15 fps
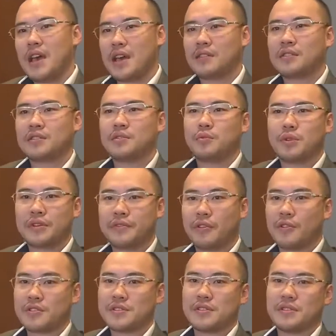enter the
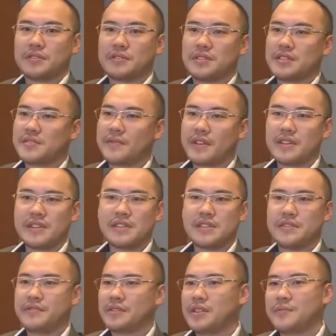workforce, it's very
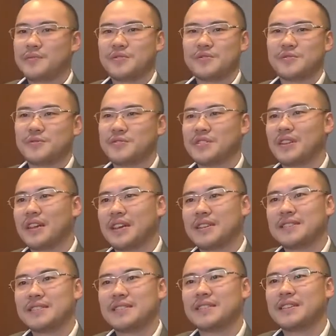easy for them to
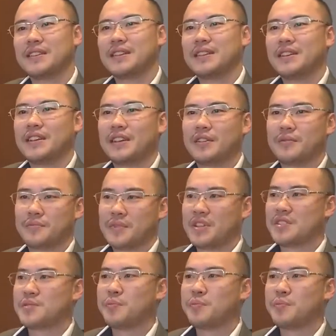socialize. Meaning